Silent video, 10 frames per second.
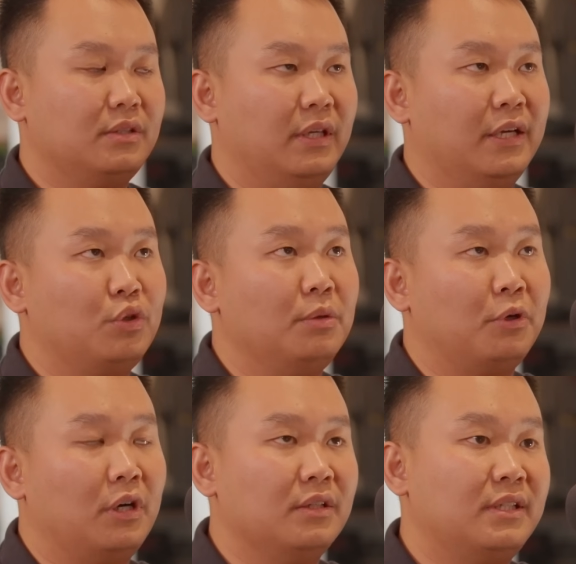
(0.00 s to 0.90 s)
actually
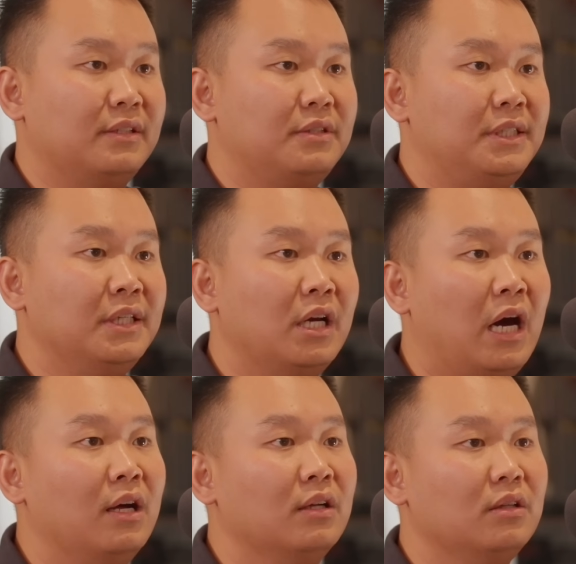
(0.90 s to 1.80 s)
pronounced as
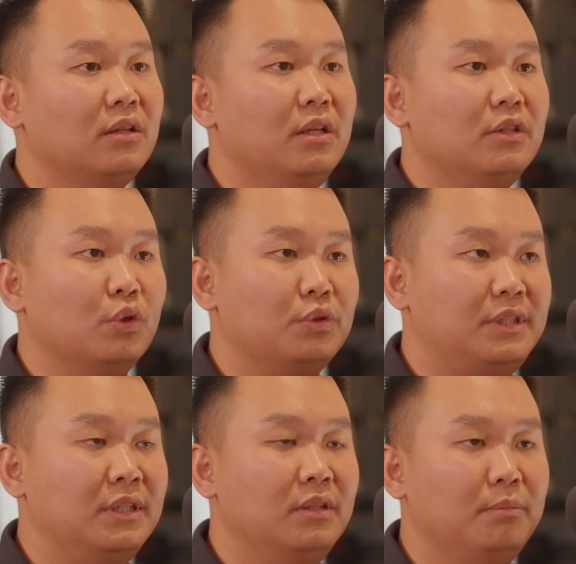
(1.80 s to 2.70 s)
Jingang. So
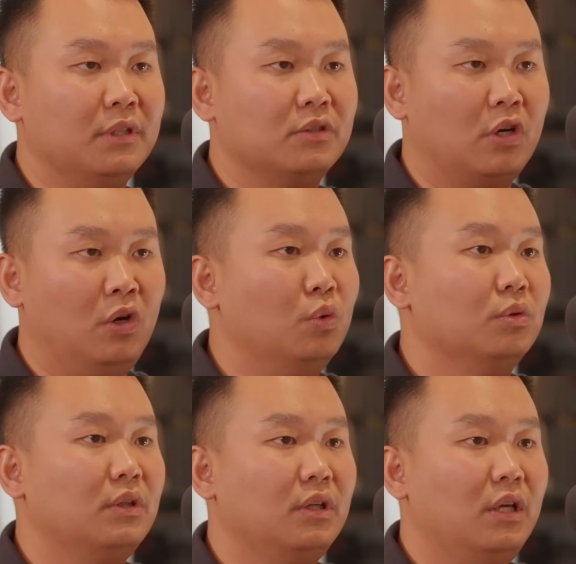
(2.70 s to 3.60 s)
Jin means
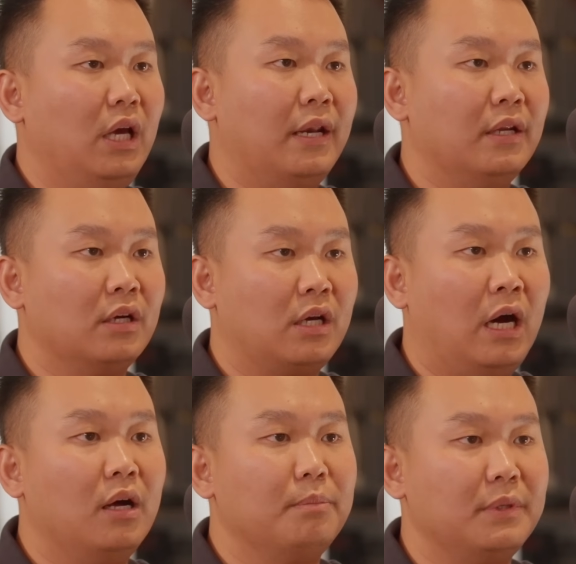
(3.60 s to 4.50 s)
gold, and then
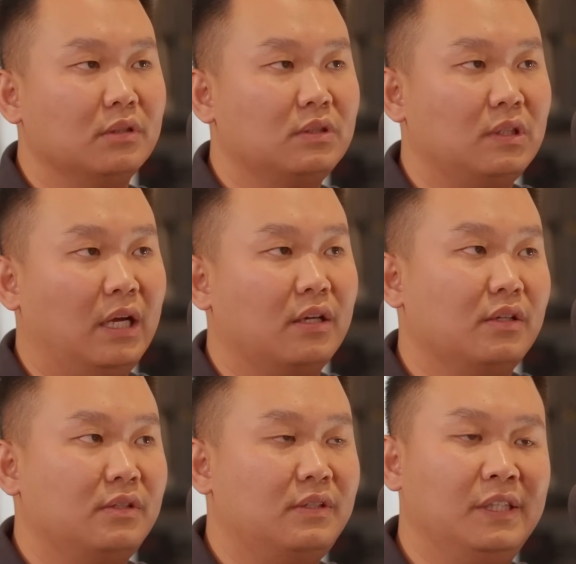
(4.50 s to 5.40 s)
Gang means like
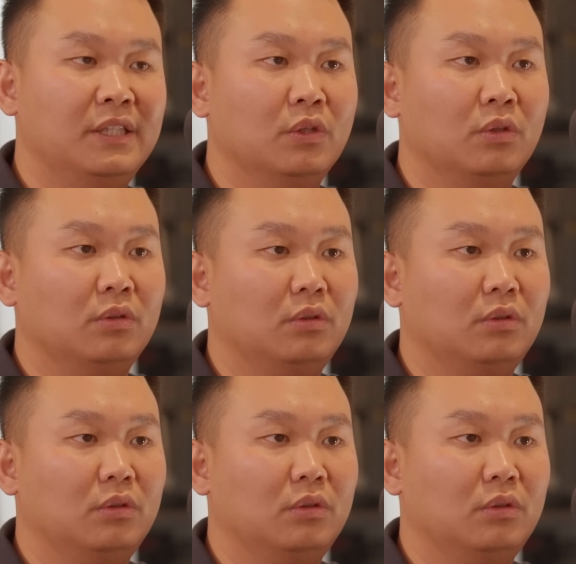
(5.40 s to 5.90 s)
steel